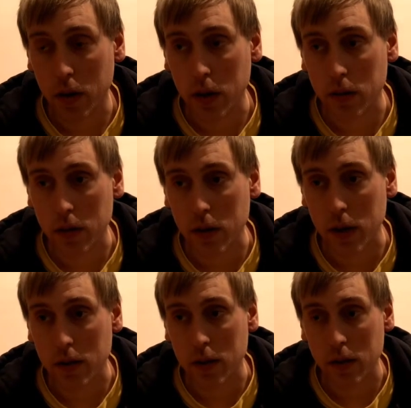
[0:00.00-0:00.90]

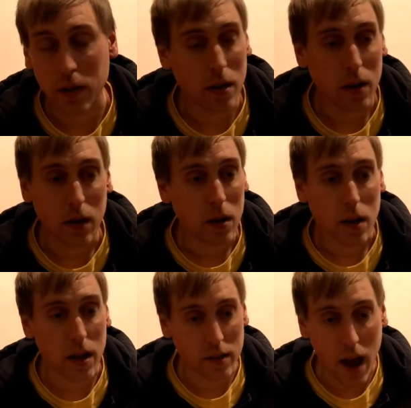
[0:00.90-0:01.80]
It's
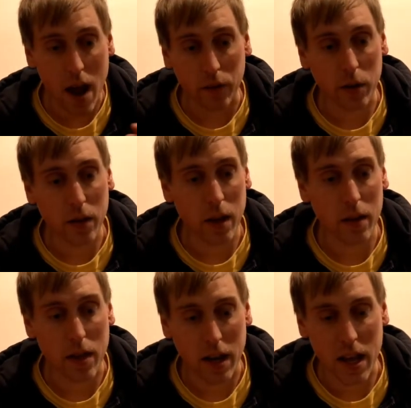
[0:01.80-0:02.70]

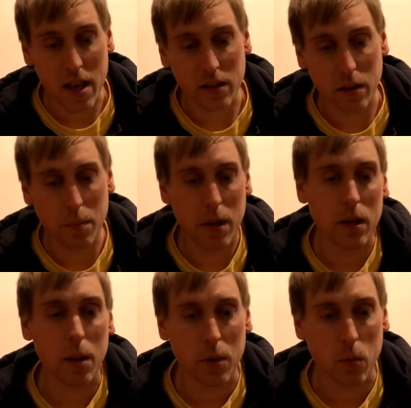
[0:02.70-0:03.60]
everything that isn't
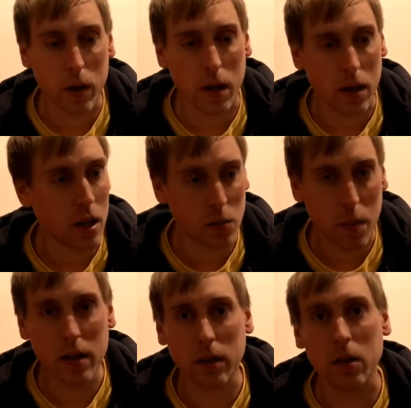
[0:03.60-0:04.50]
PWE. It's
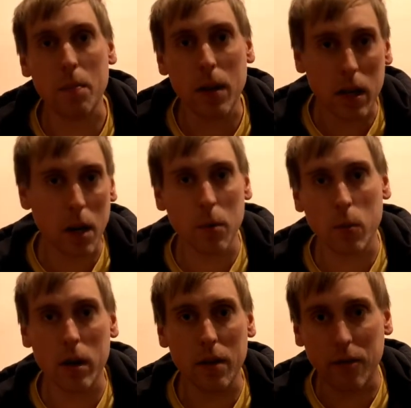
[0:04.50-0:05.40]
basically
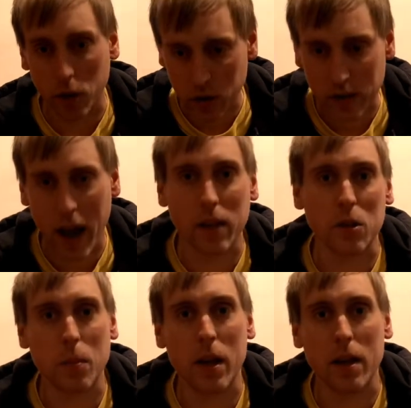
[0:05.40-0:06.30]
PWE versus
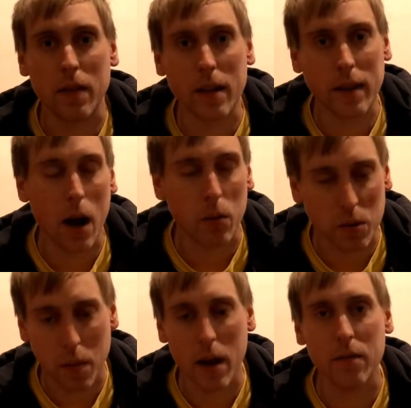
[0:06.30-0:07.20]
Alex Payne. That's how
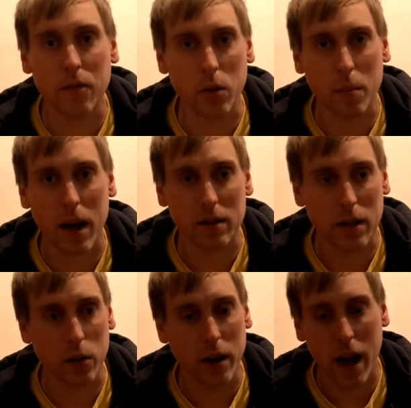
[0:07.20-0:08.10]
it's been for the past
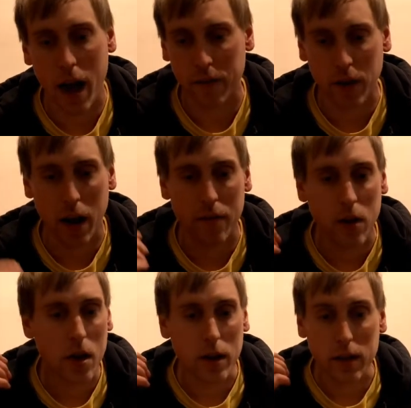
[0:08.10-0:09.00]
year and a half. And I've
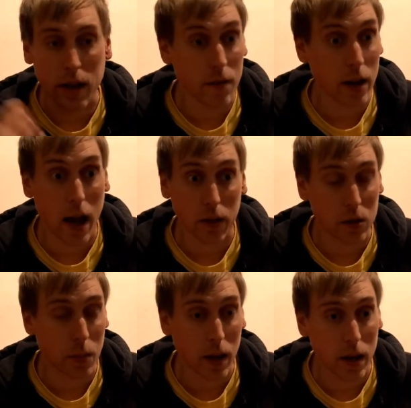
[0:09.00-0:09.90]
given
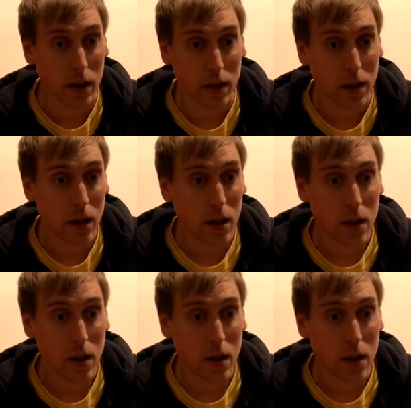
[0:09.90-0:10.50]
Alex Payne